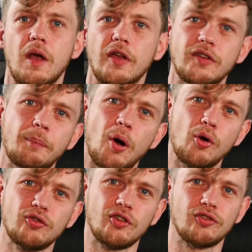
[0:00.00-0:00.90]
As
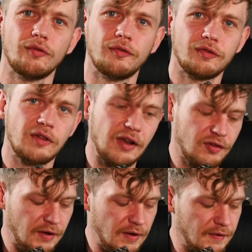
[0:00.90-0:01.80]
opposed to some
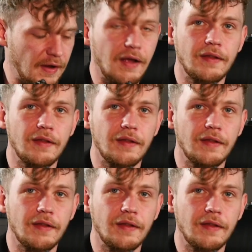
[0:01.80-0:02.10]
flashy guitar